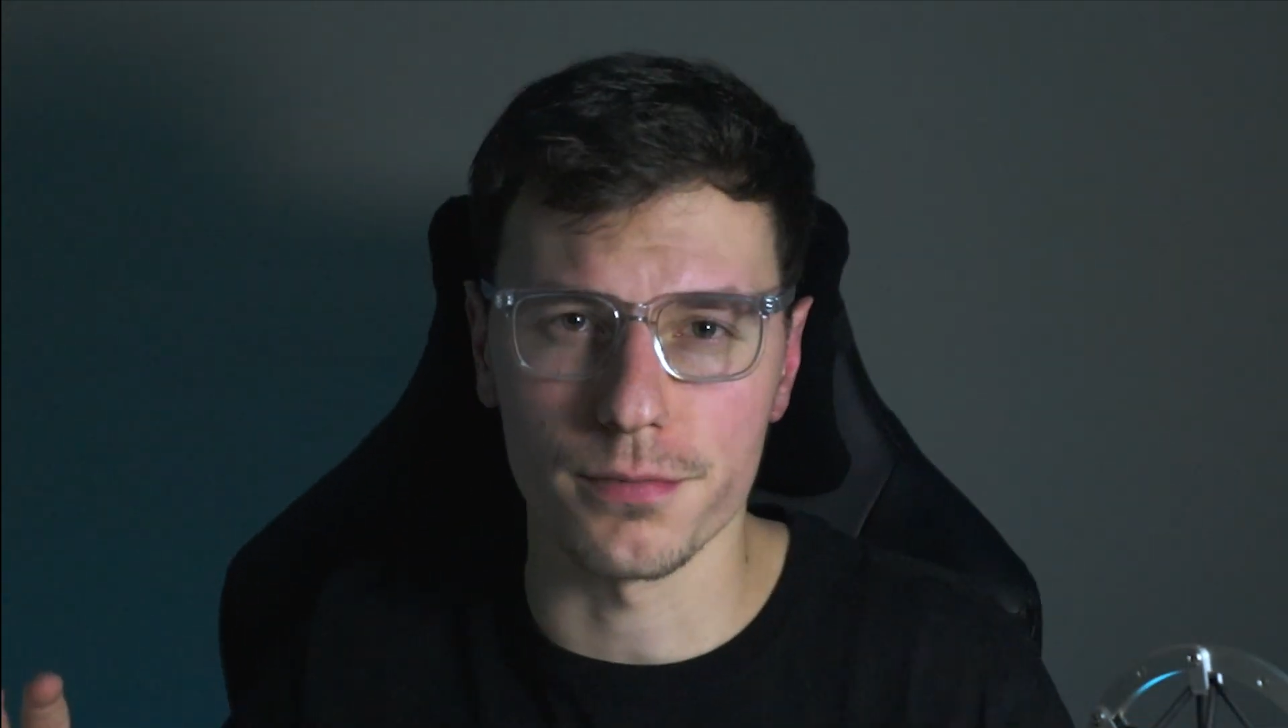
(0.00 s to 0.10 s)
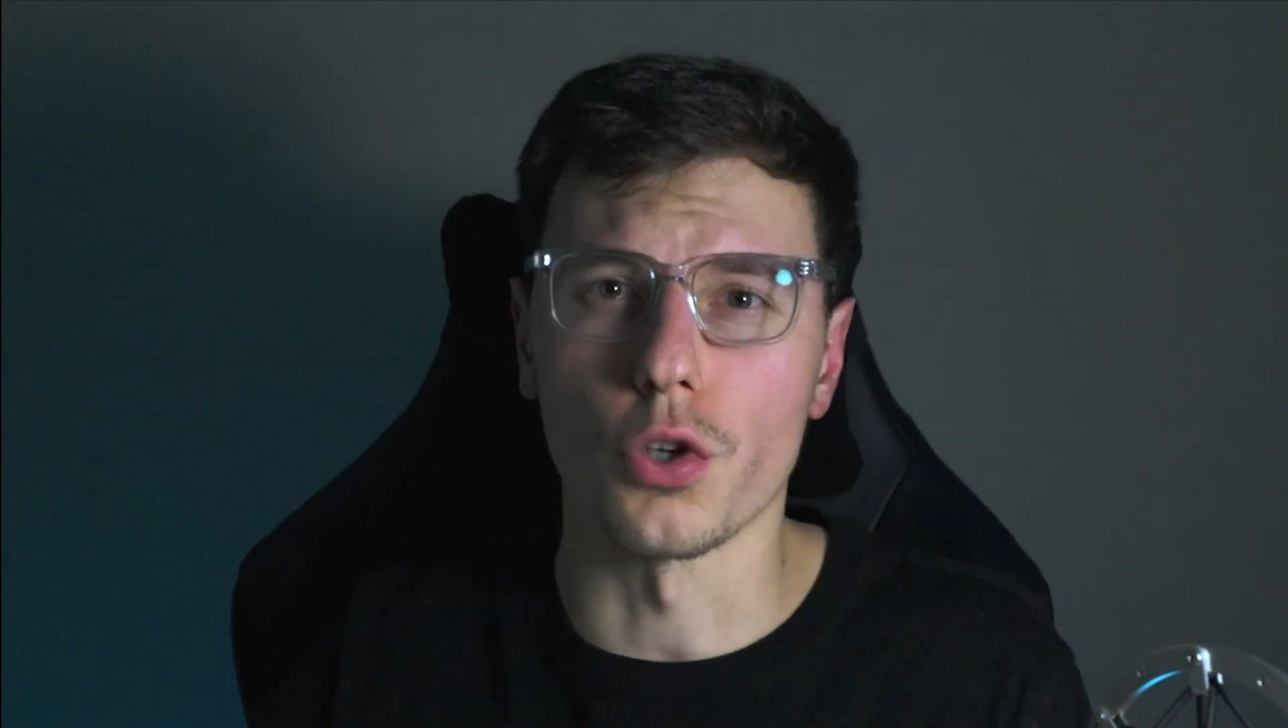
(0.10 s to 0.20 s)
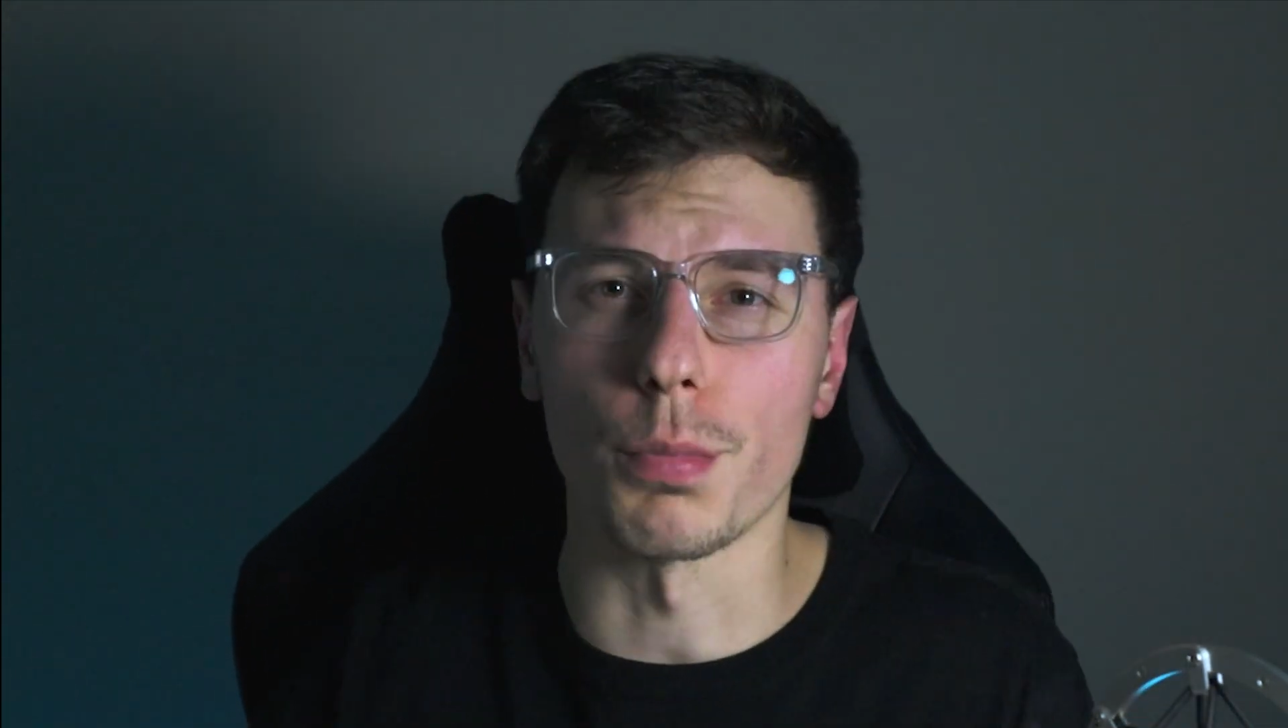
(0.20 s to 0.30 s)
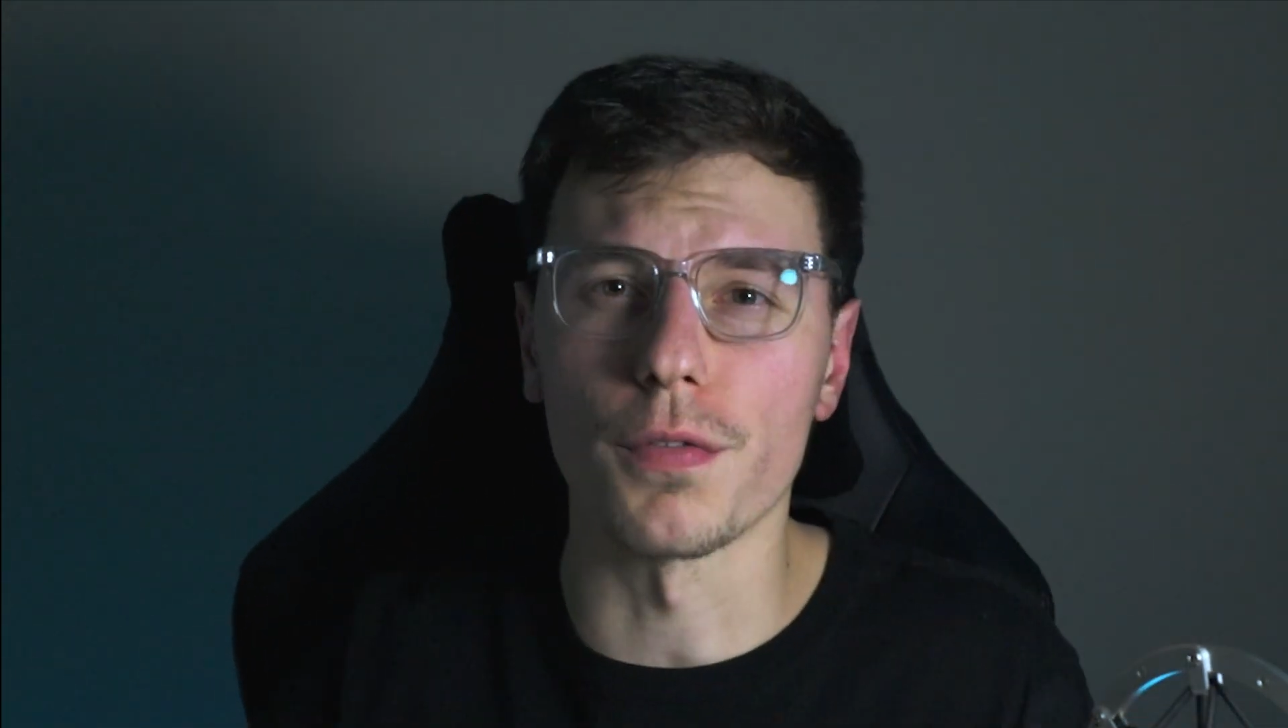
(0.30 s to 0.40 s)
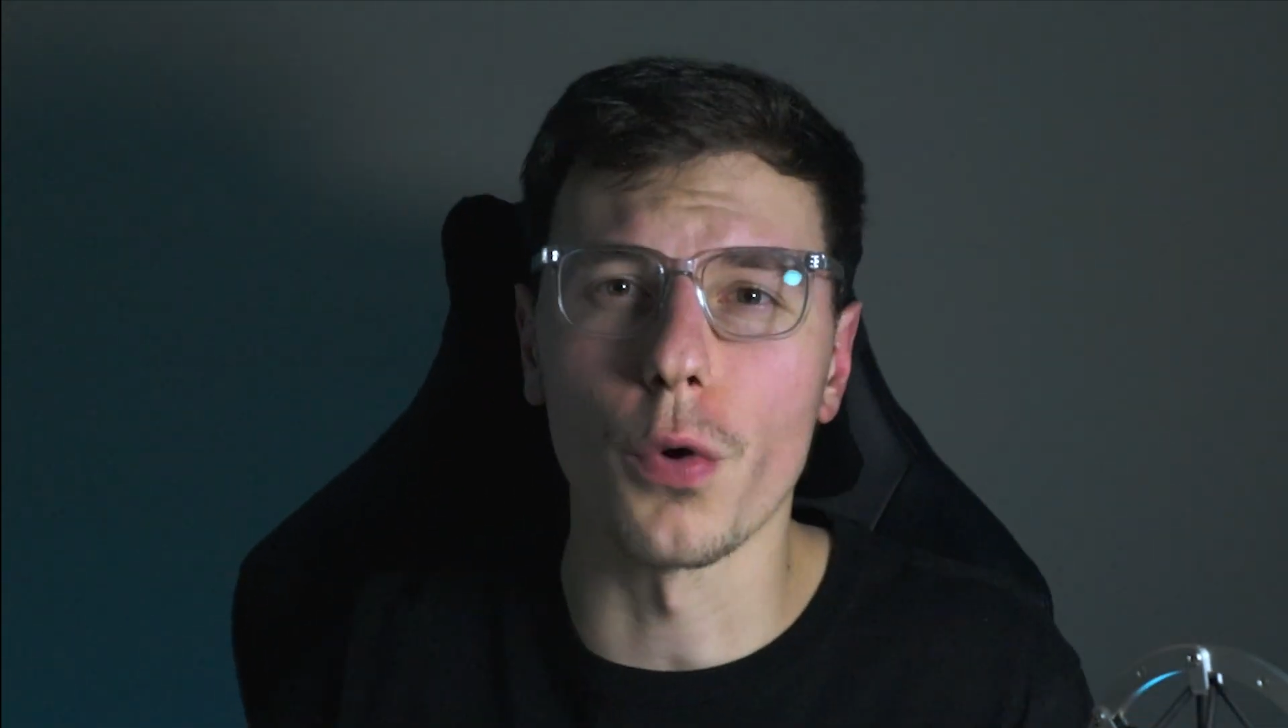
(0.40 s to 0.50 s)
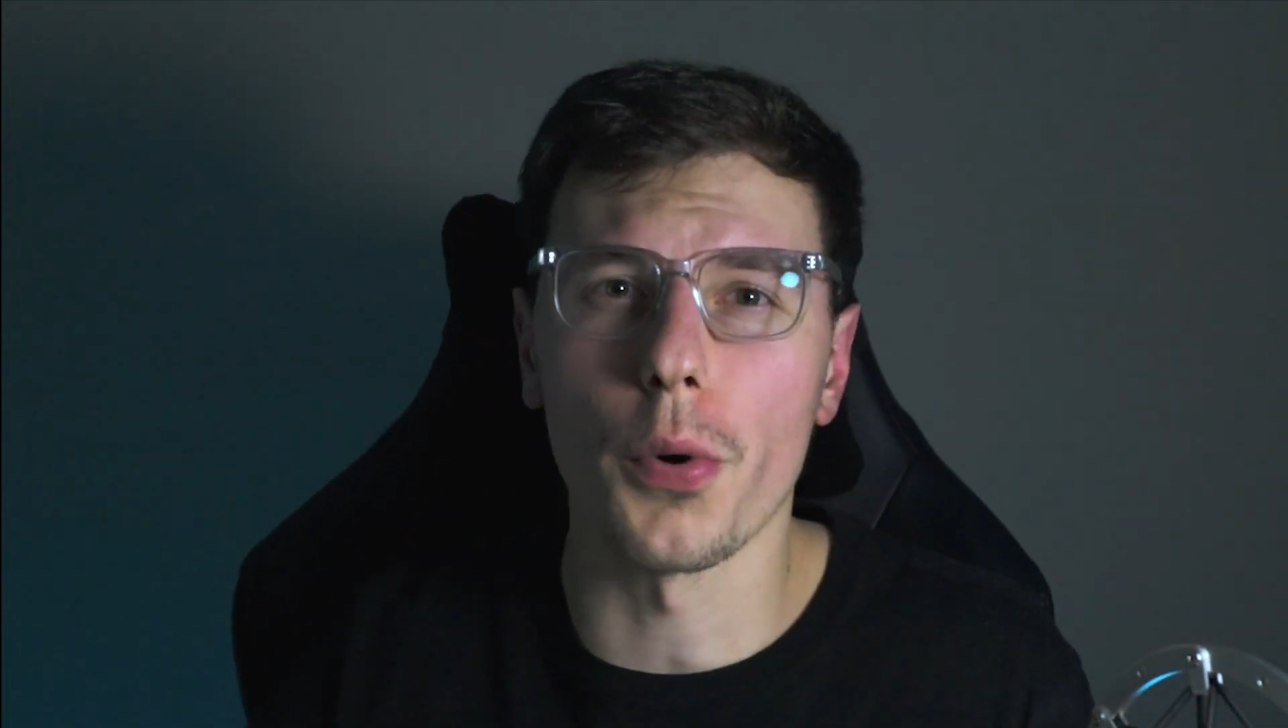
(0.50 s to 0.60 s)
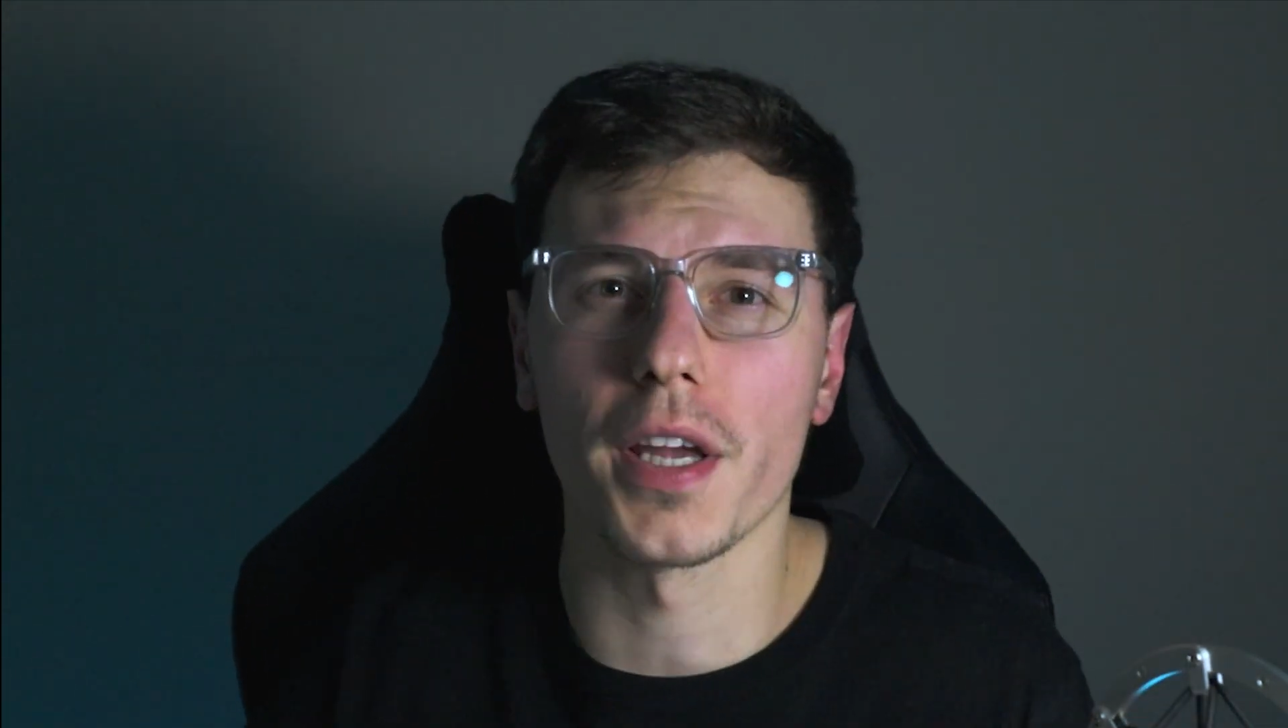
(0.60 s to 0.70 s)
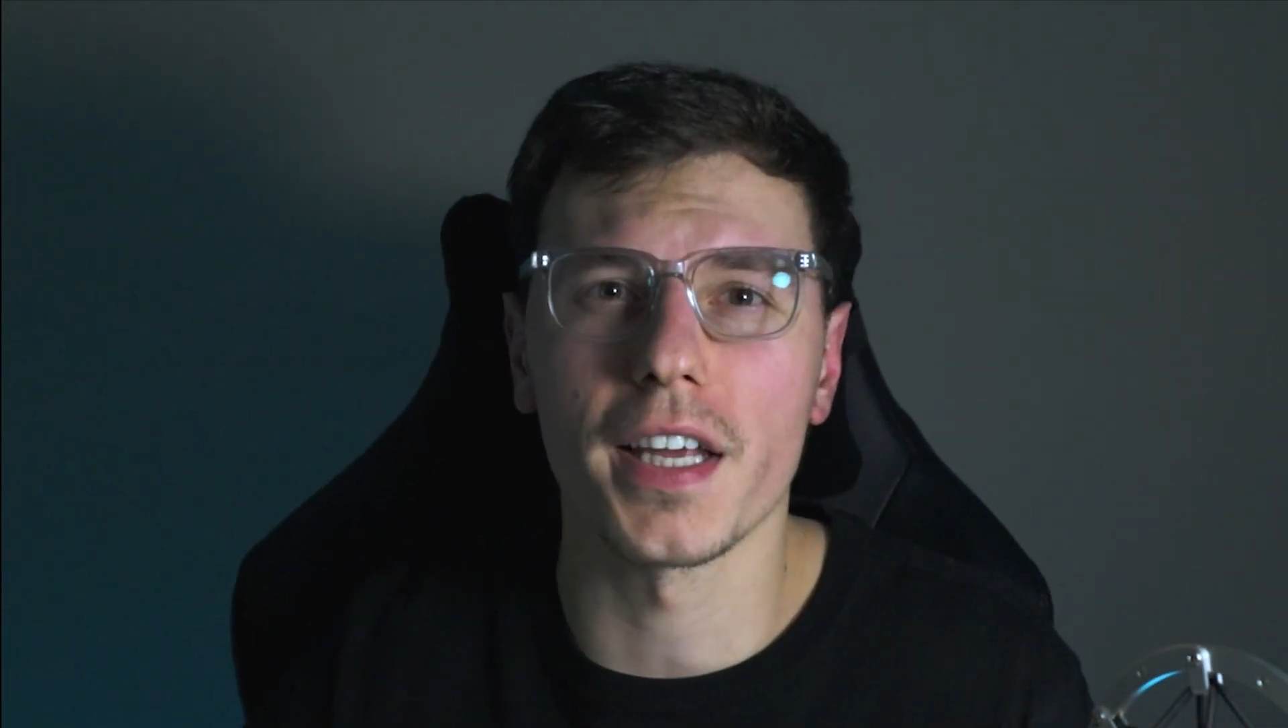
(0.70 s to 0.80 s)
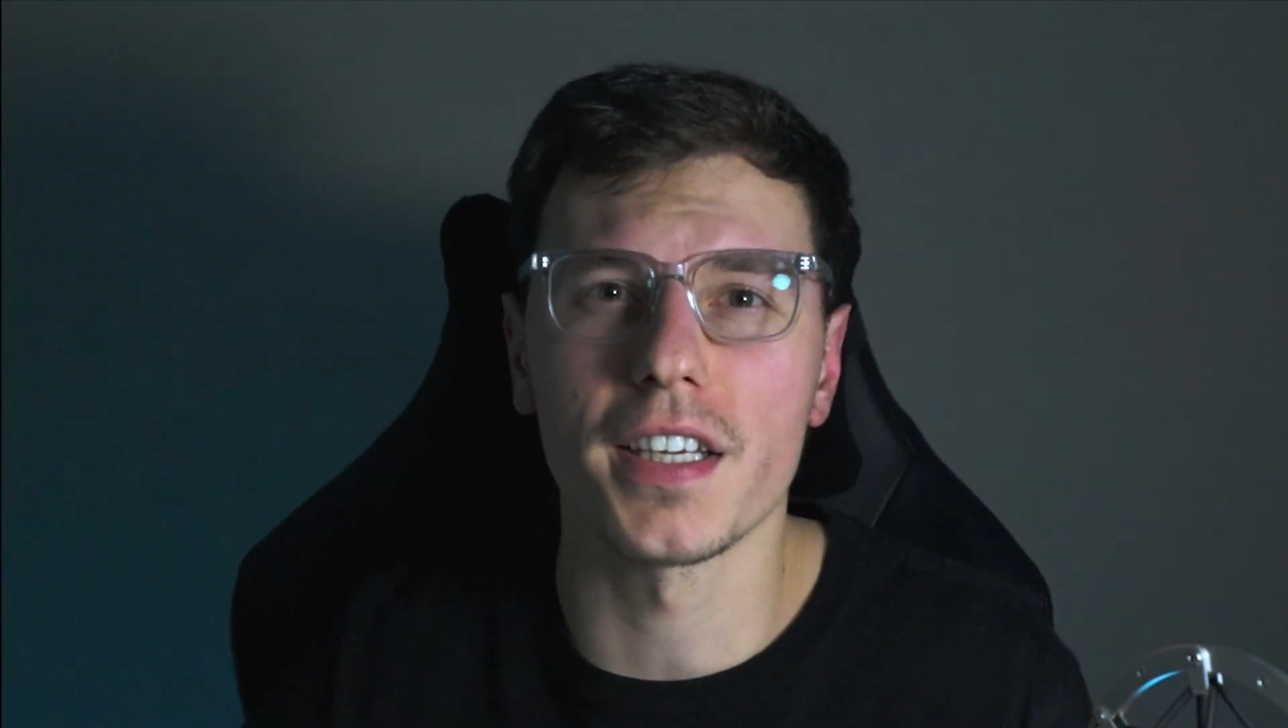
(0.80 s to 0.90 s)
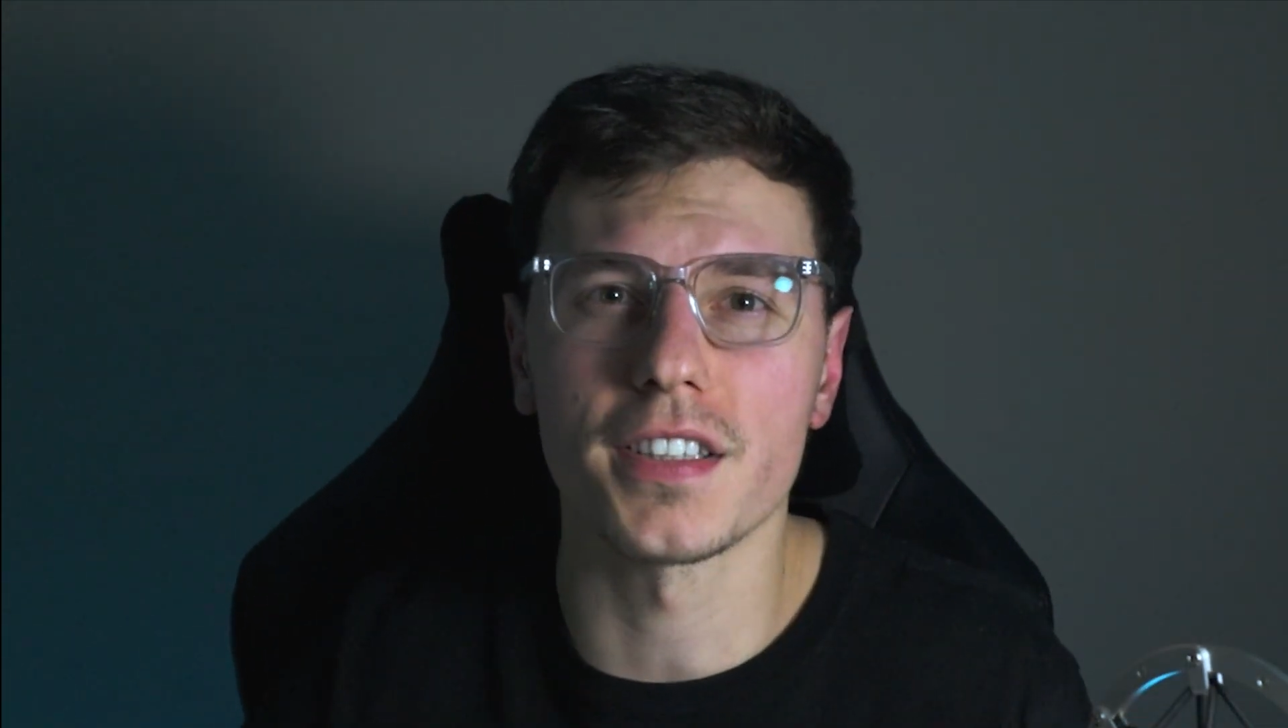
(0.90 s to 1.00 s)
So before we
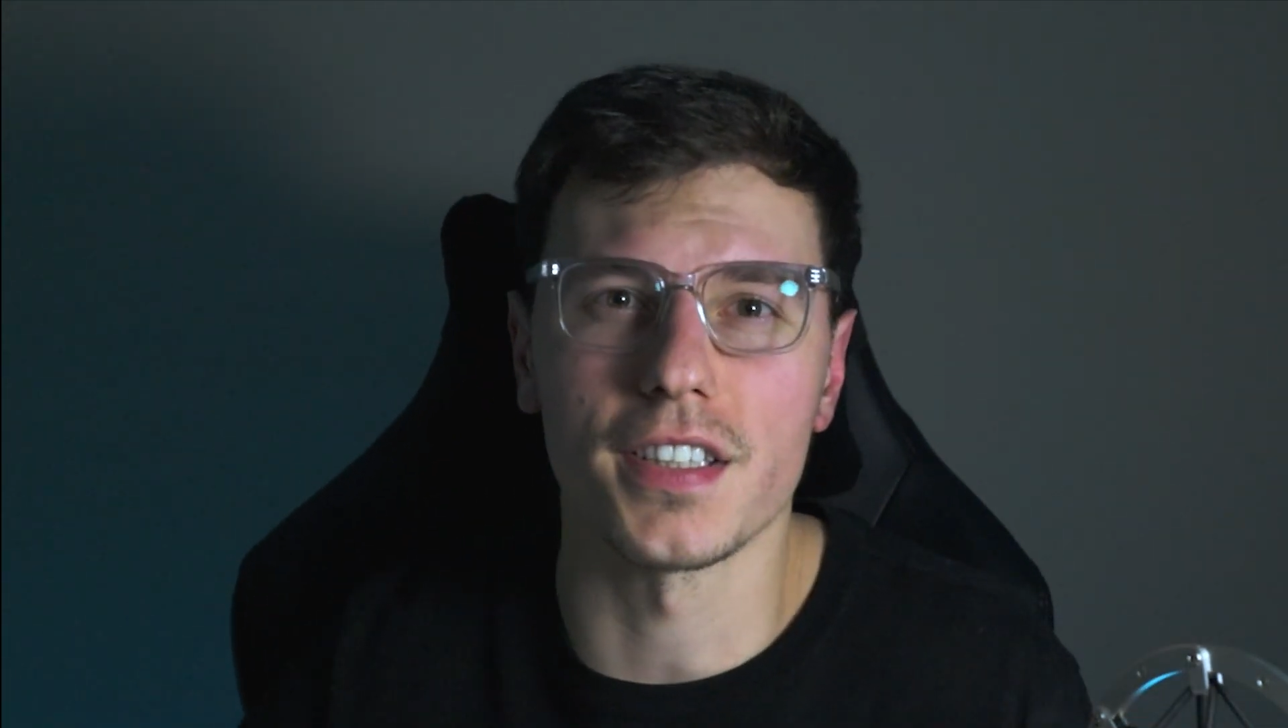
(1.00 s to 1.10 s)
get into